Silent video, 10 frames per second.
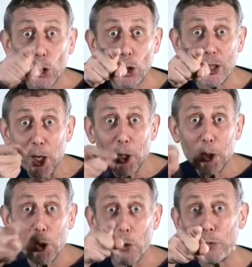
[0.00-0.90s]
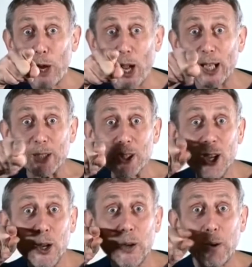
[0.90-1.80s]
Good, you're right,
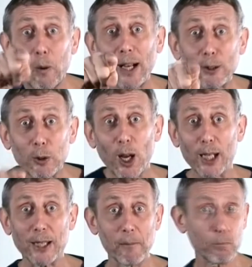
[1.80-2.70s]
quite right.